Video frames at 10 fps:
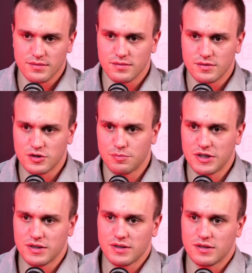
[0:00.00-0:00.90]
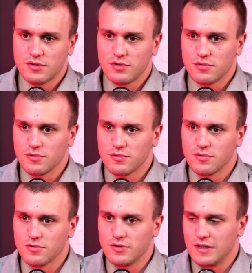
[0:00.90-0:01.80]
someone needed
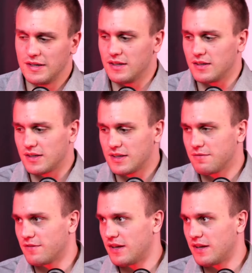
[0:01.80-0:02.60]
to give